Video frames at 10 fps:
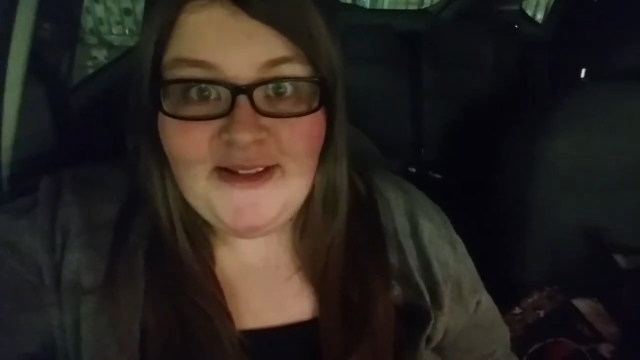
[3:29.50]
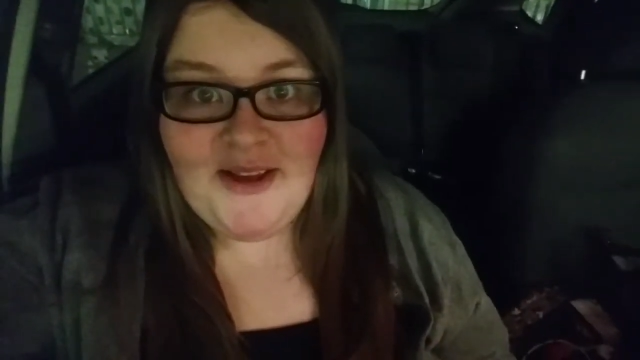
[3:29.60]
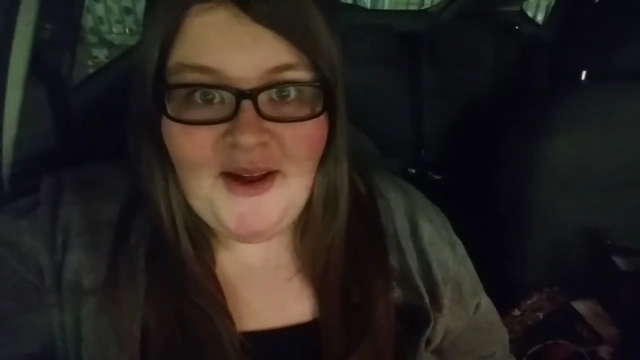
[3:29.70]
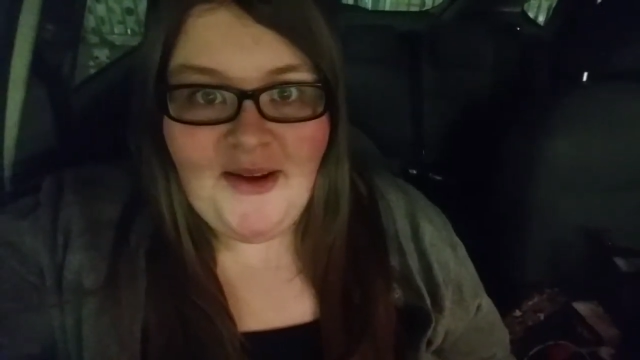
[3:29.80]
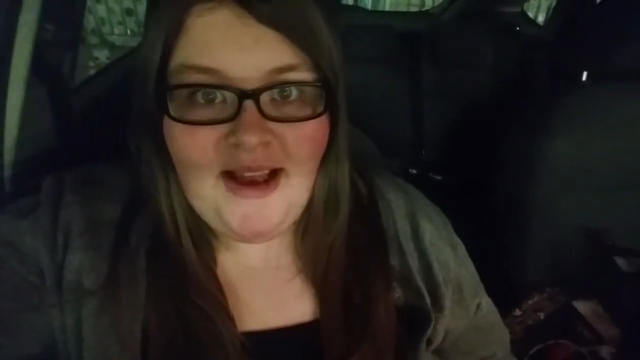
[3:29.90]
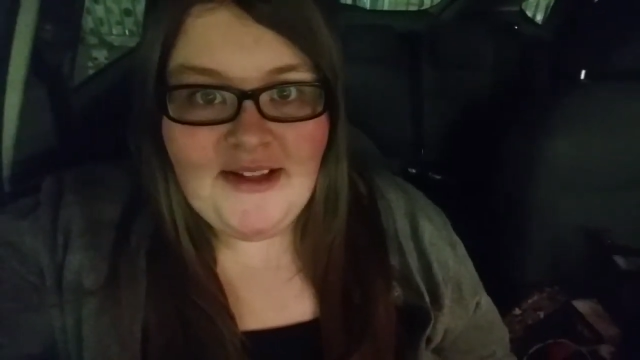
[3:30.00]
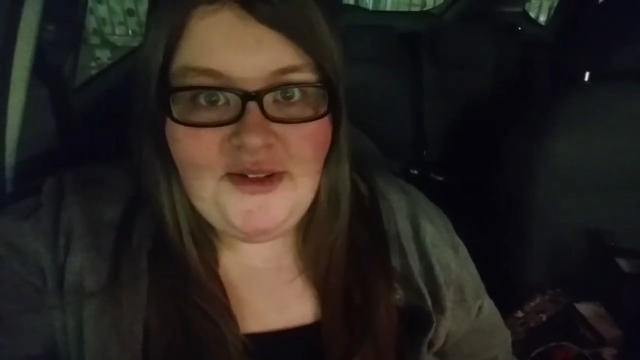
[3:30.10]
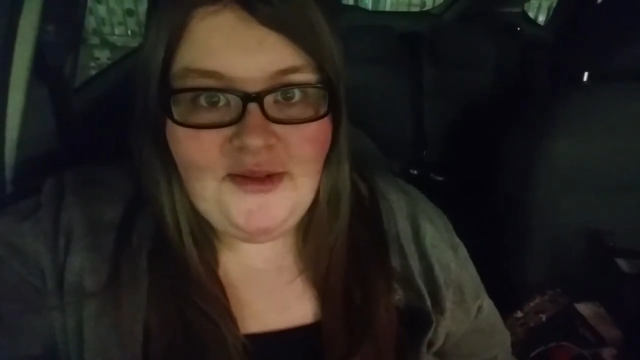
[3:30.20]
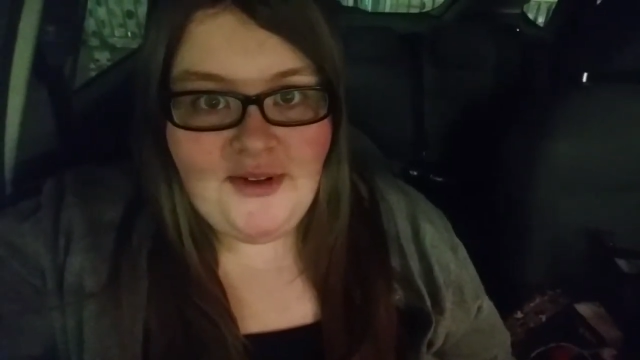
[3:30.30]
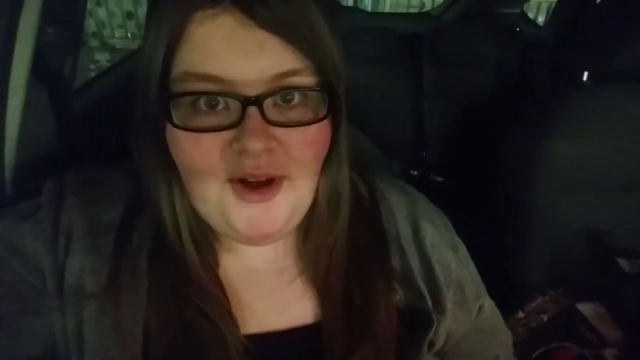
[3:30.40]
So, as
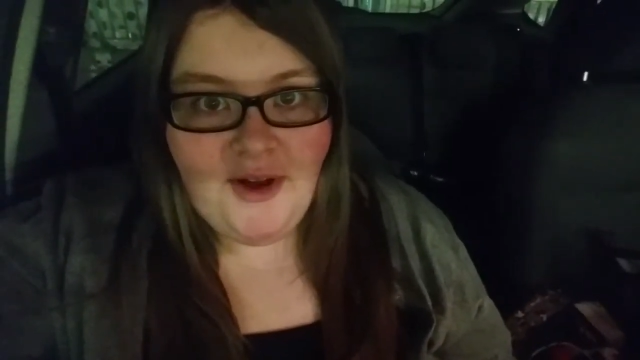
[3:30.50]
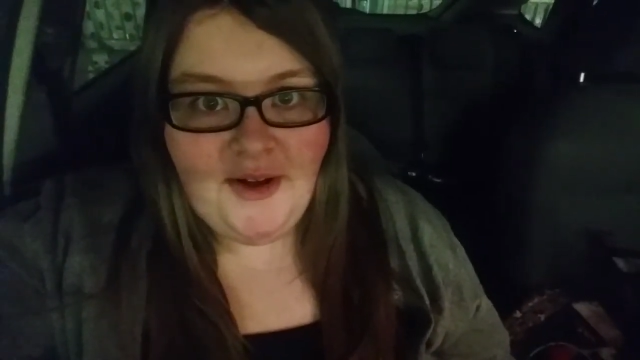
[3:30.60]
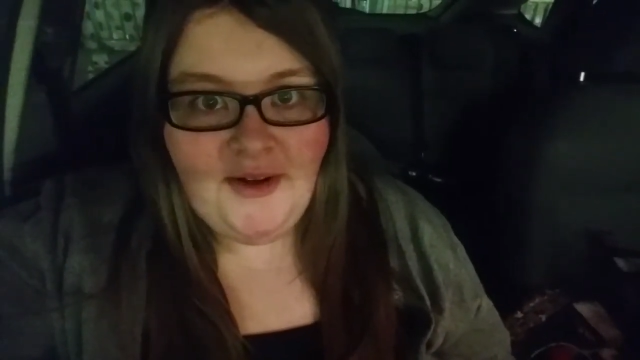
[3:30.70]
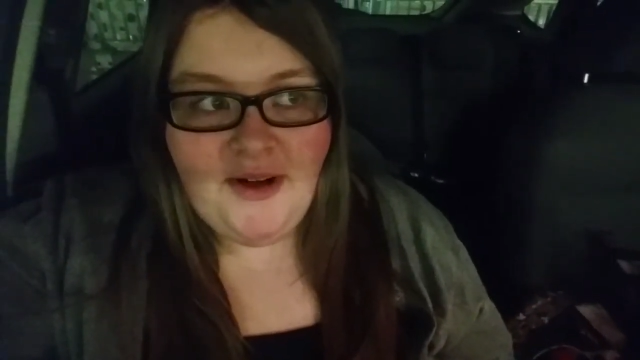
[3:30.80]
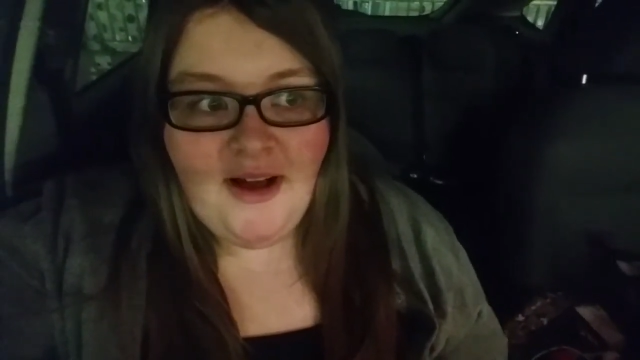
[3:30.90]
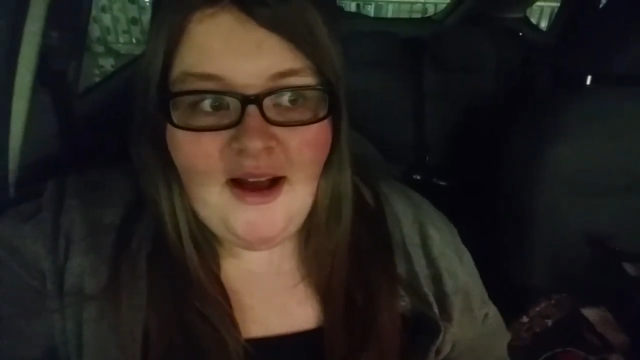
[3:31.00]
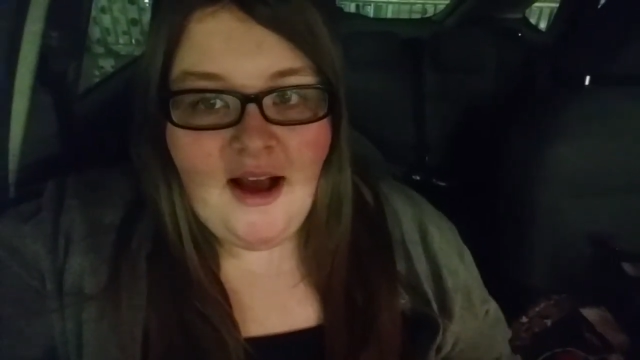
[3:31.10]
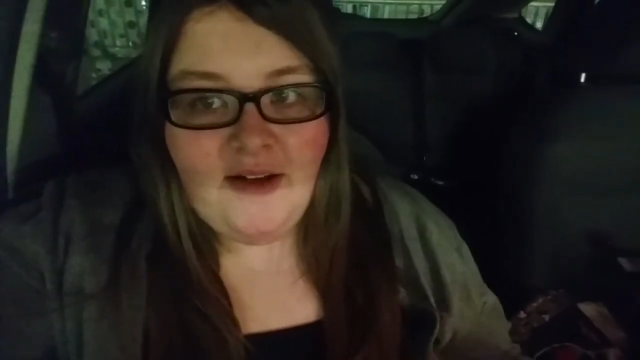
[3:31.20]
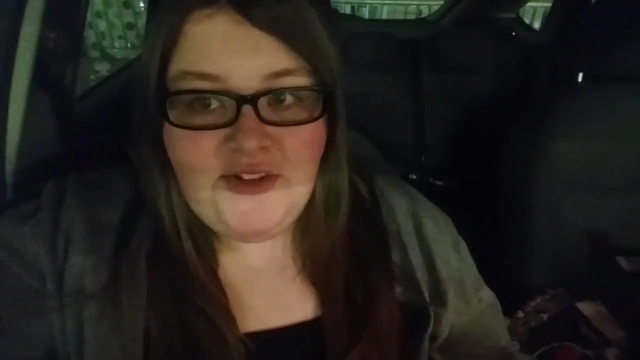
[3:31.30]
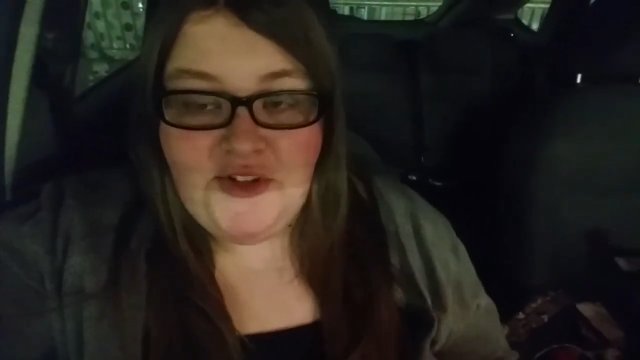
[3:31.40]
you know,
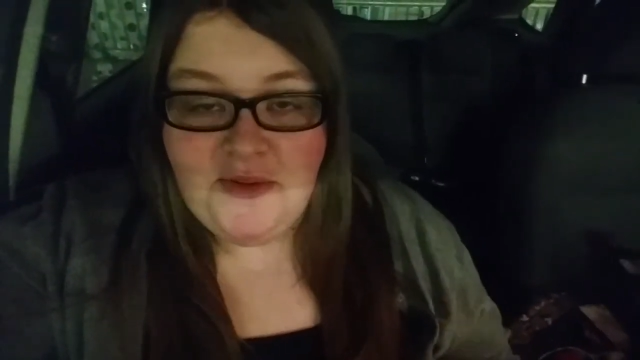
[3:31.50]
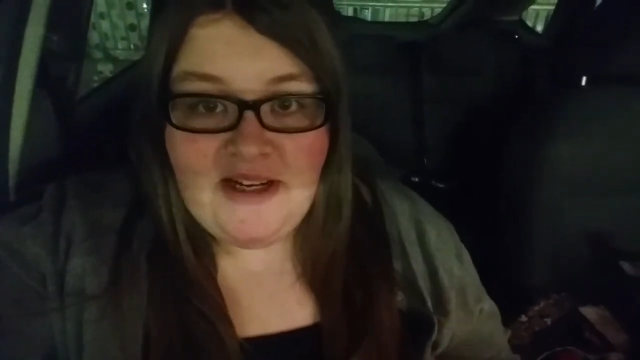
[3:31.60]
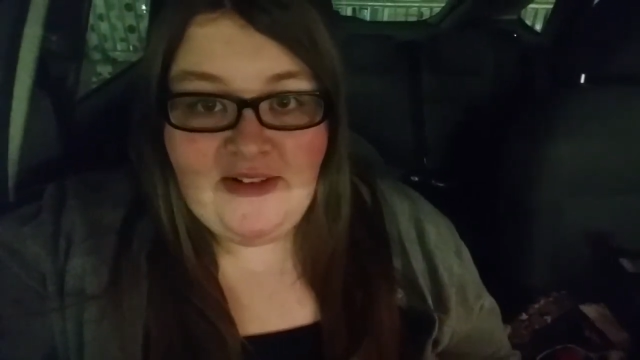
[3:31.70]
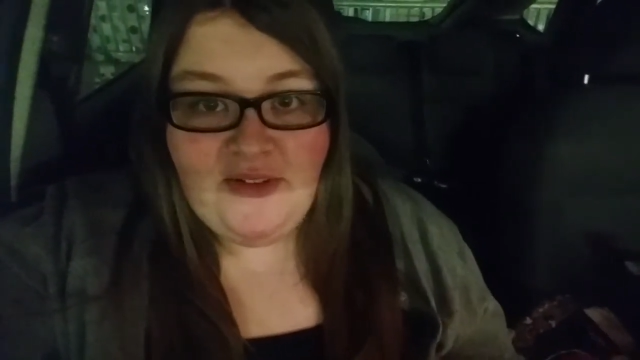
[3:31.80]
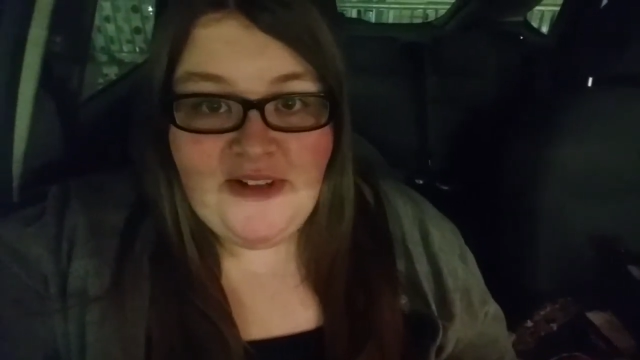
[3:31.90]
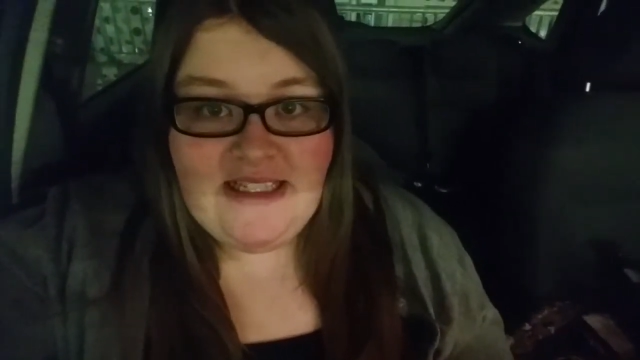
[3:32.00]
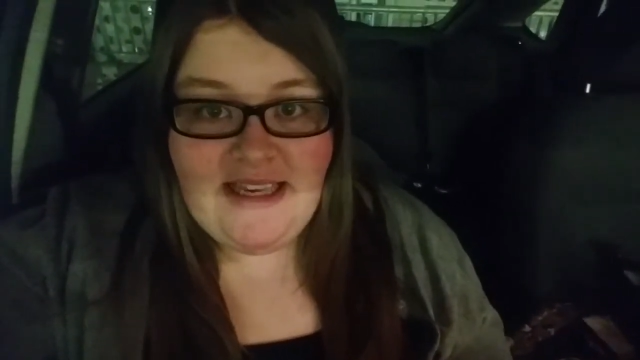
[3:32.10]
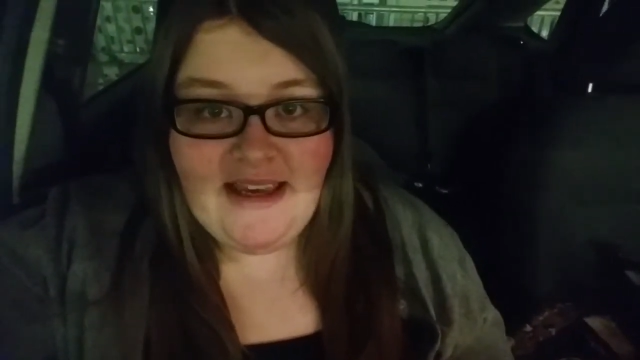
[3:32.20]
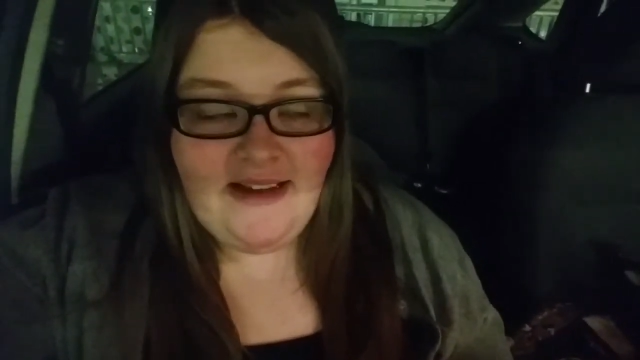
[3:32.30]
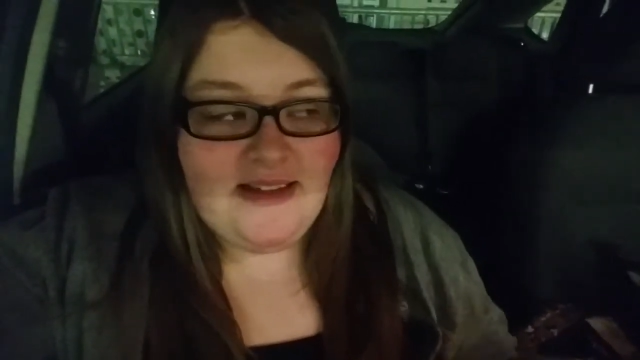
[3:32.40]
I've just dropped Aaron off at his
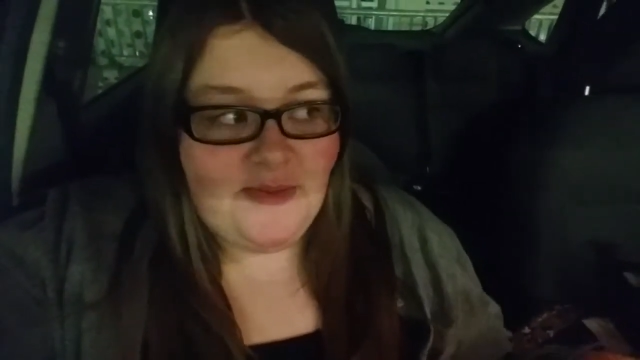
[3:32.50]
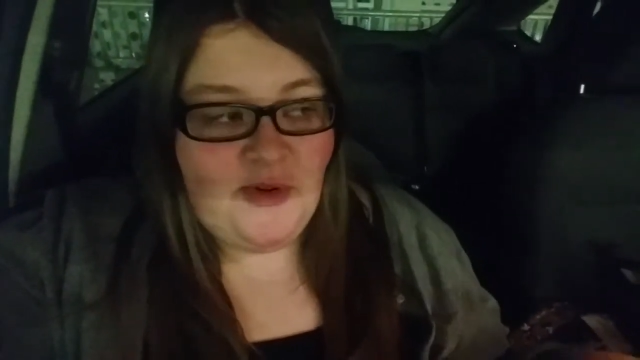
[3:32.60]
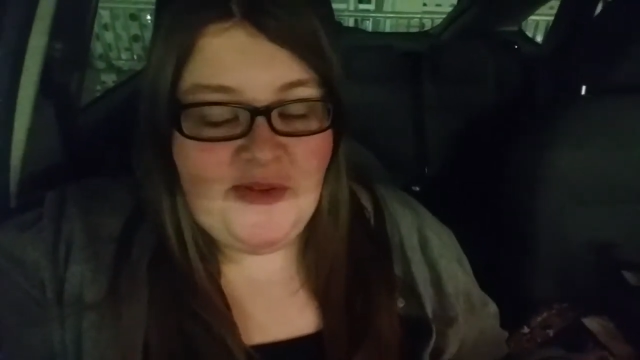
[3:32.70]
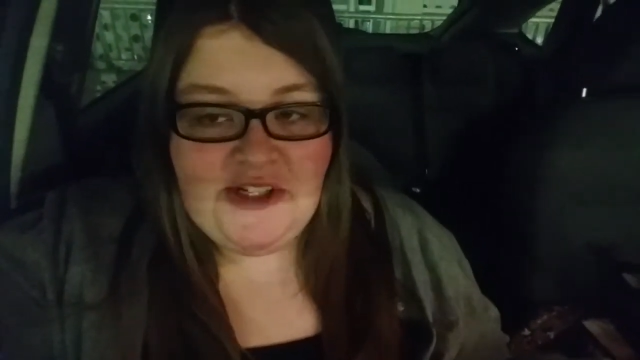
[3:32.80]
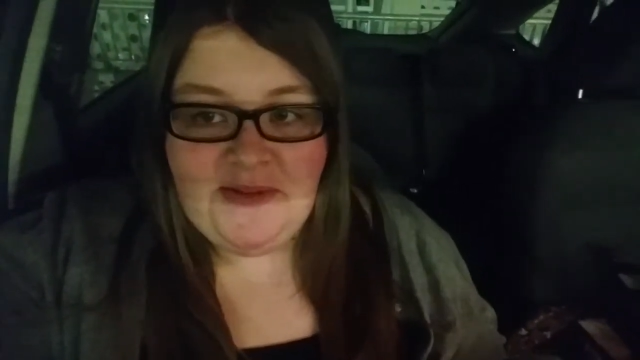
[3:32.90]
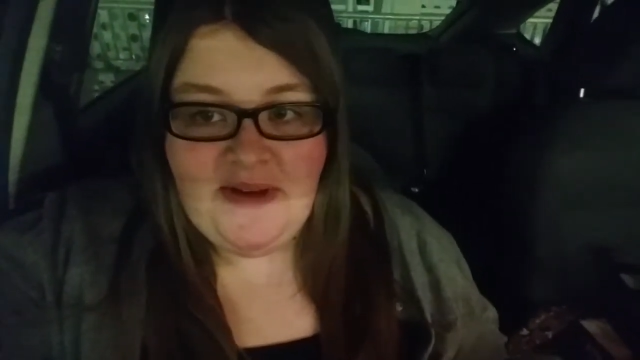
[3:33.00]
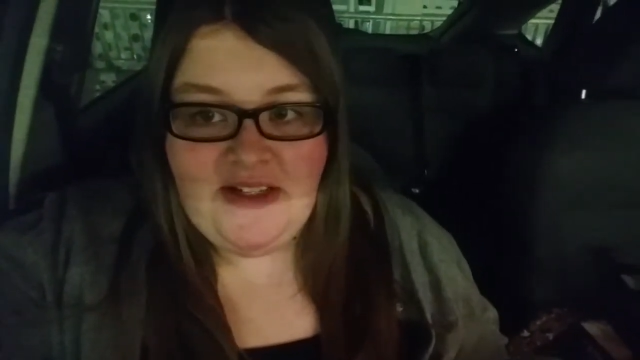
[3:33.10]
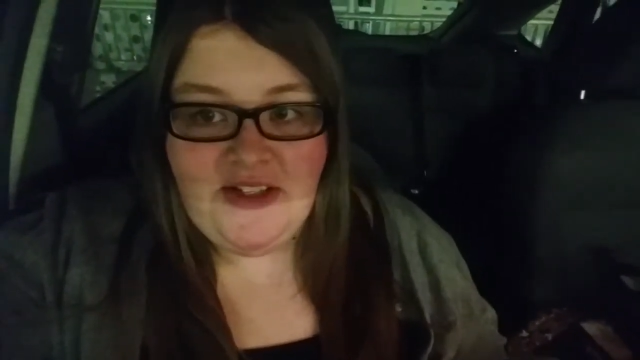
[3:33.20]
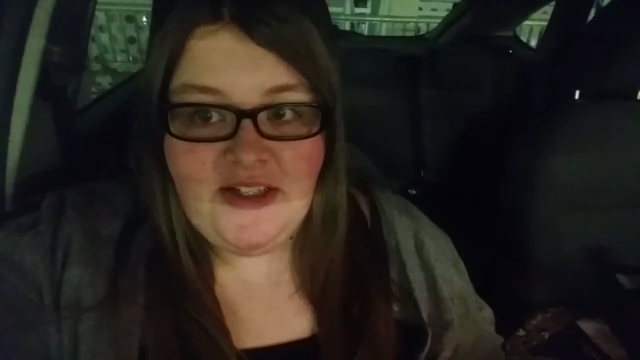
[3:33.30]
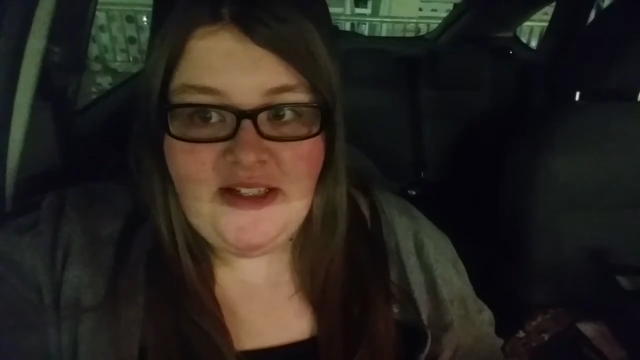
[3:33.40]
gig, as we just
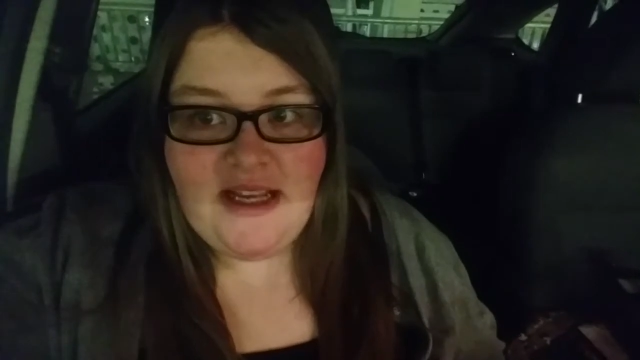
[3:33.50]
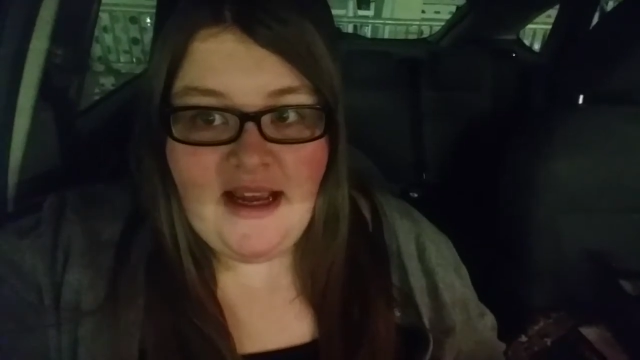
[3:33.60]
mentioned,